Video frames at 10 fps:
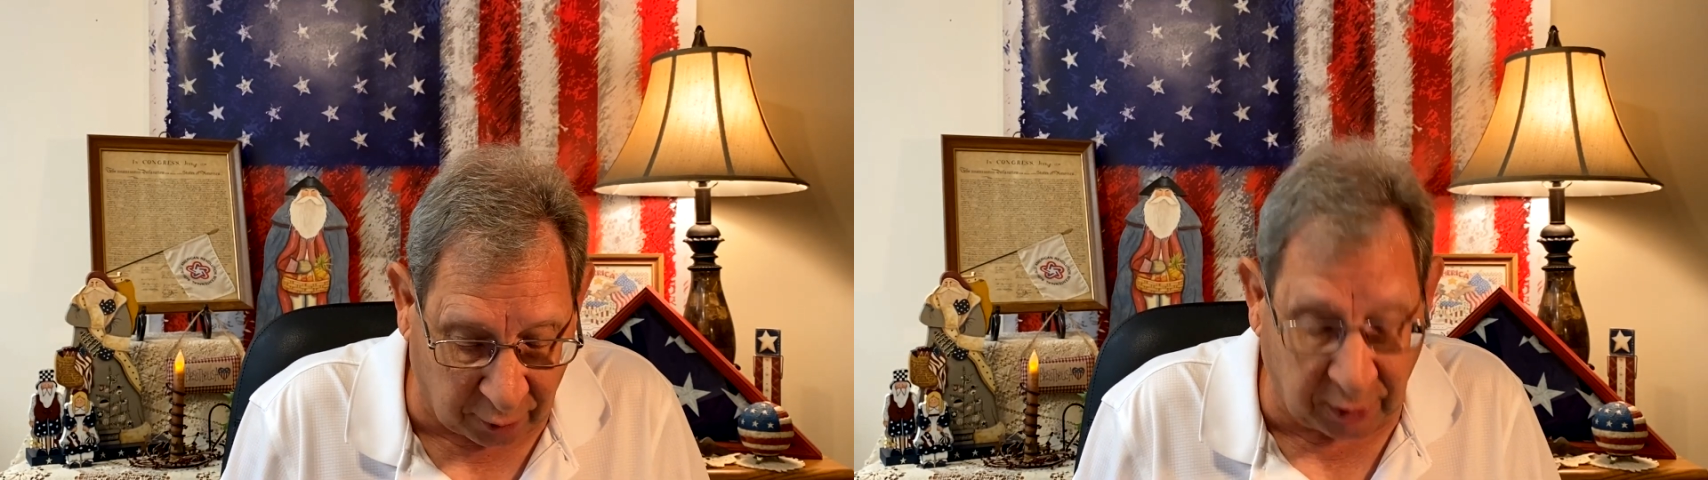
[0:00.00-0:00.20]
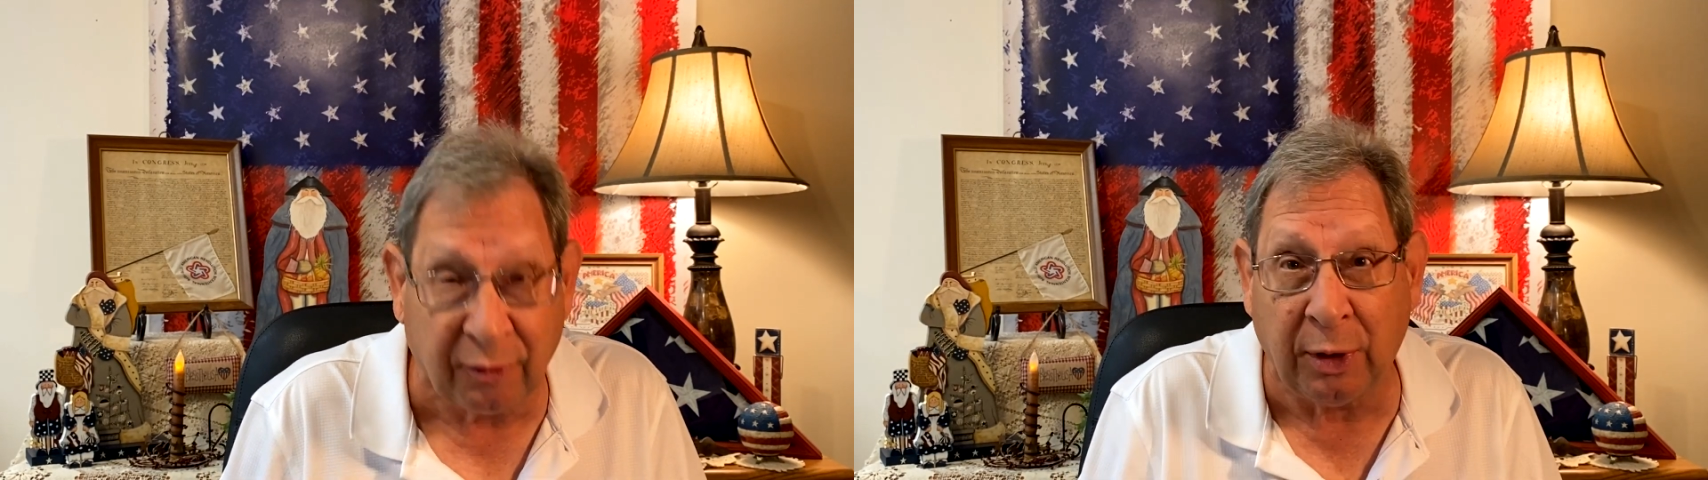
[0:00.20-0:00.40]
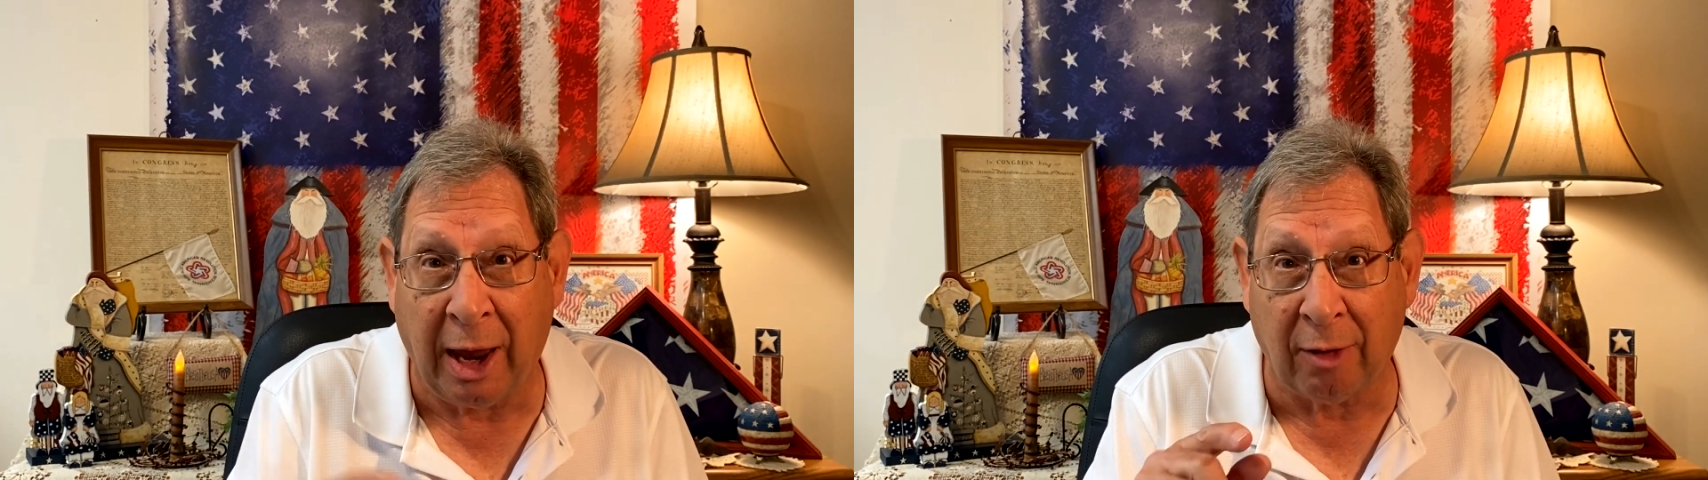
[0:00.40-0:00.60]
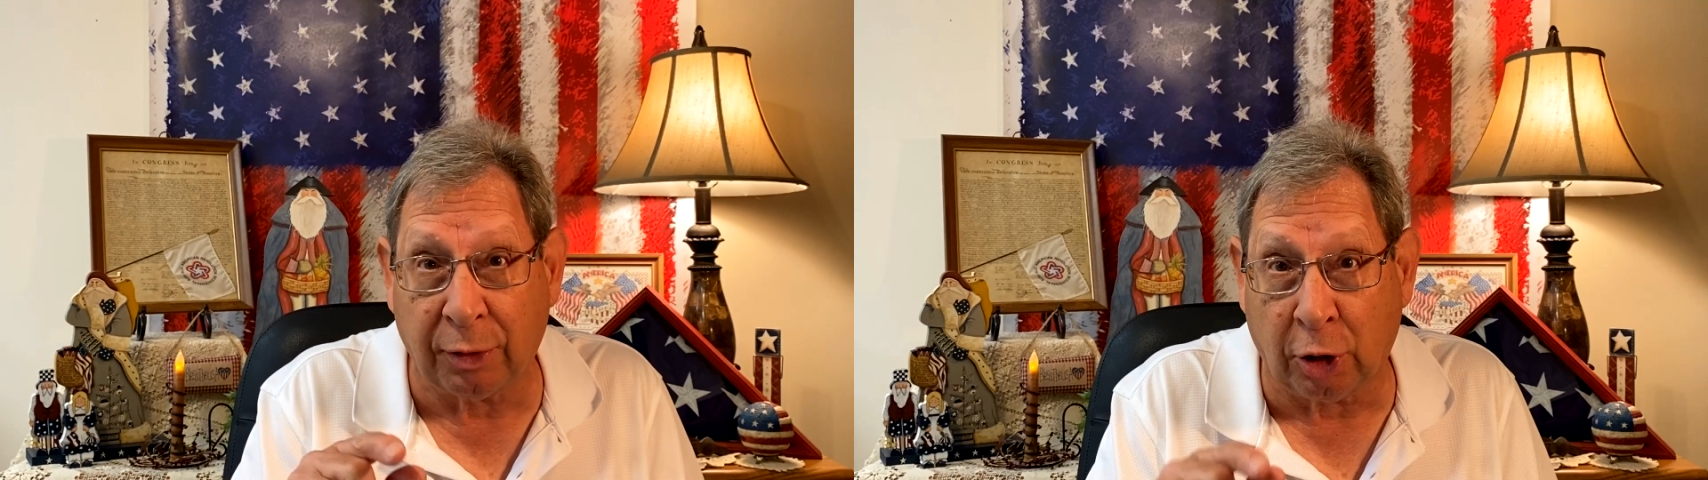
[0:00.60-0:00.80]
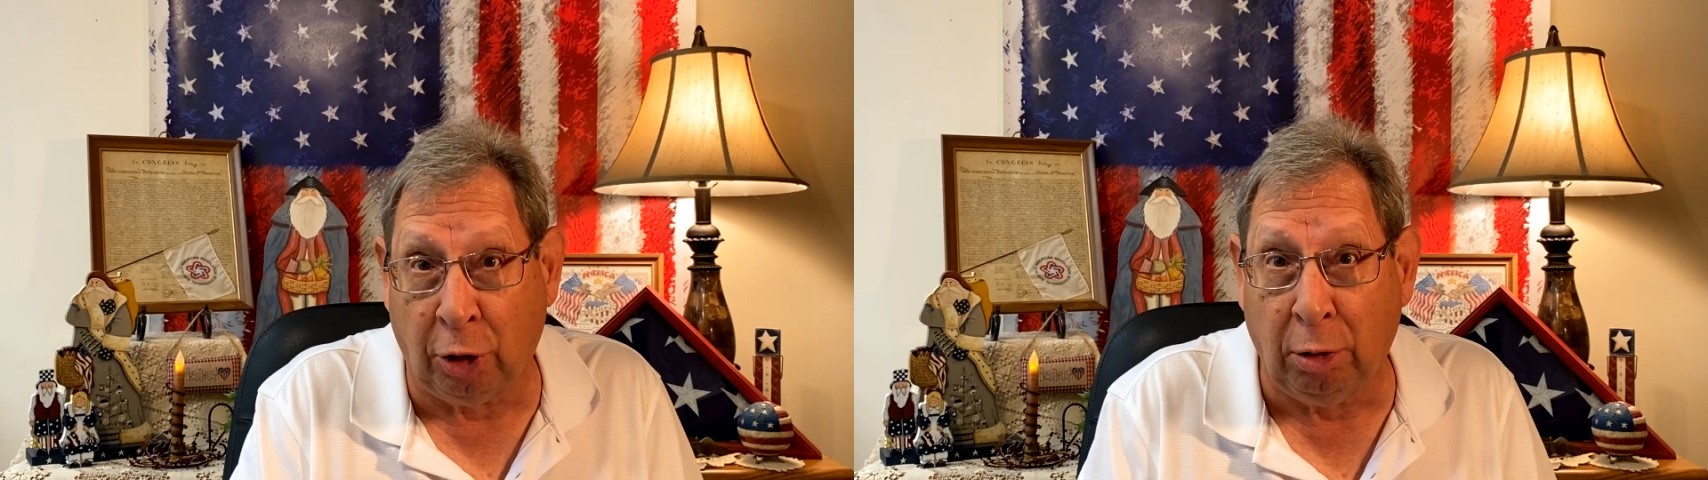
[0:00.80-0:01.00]
if you have the
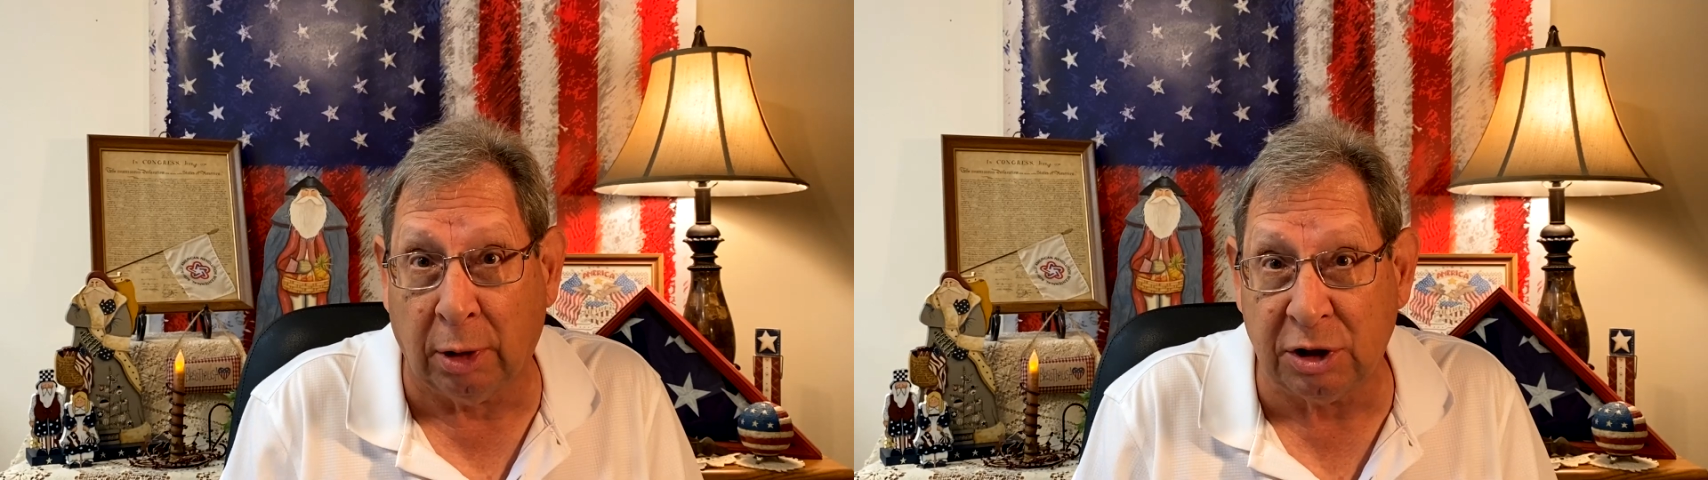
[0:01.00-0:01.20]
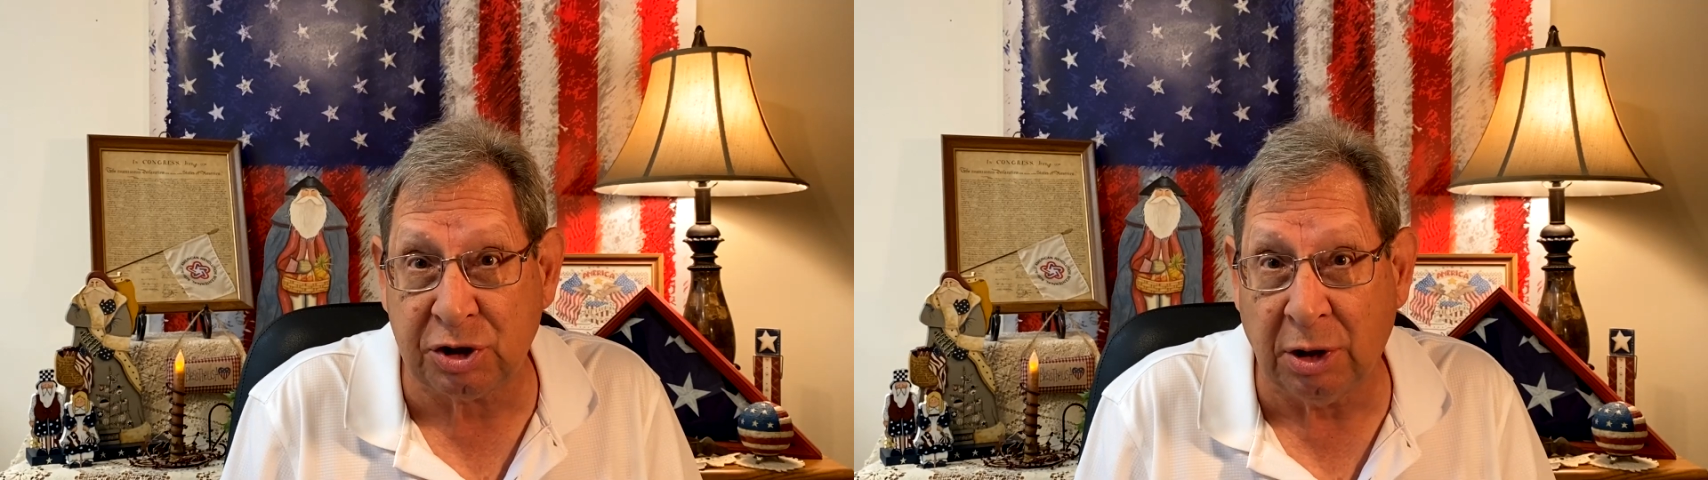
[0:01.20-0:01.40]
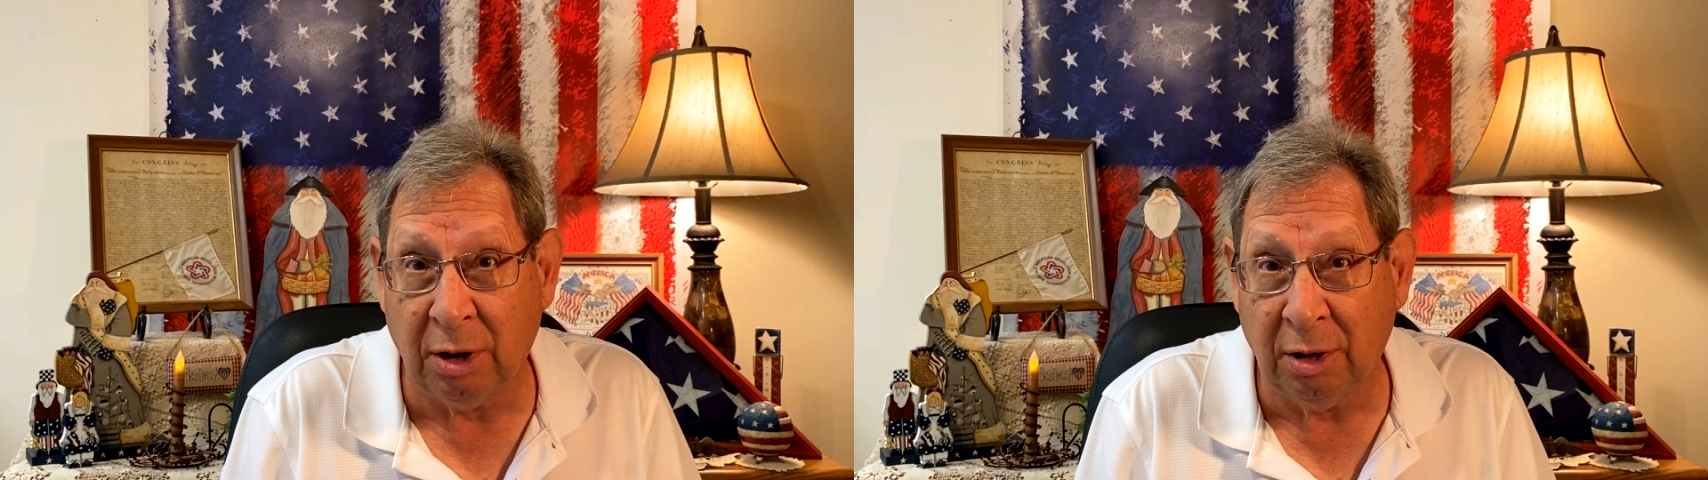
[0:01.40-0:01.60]
courage